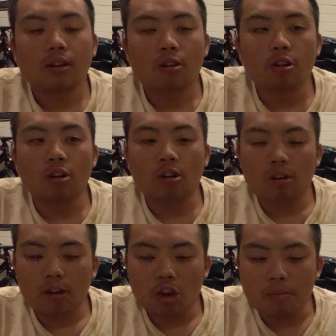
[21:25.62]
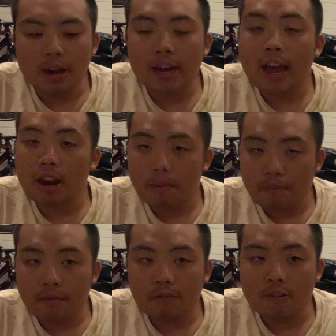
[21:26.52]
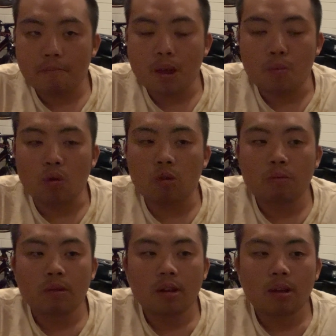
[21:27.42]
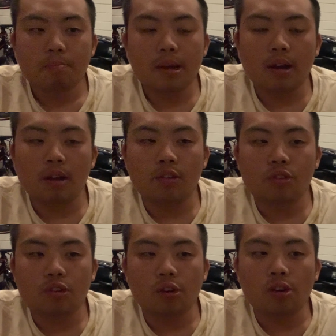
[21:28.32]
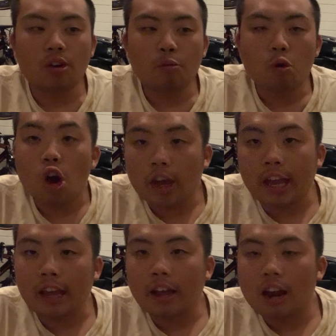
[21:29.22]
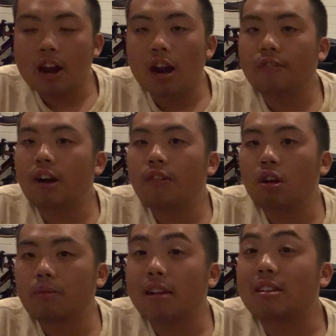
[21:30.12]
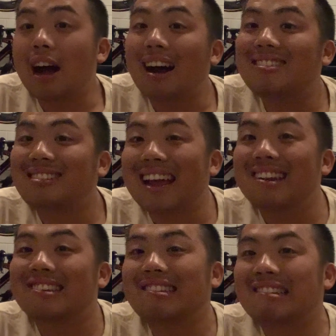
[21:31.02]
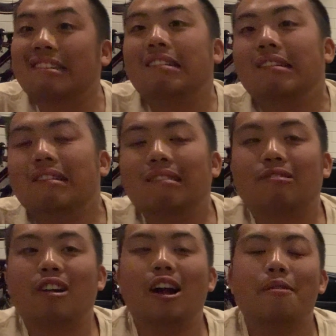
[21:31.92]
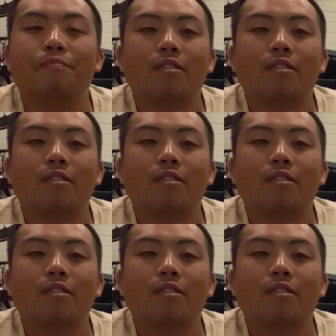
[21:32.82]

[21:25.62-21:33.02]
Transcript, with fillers: or humiliated in front of people because you're not working a nine to five job that has a high status, right?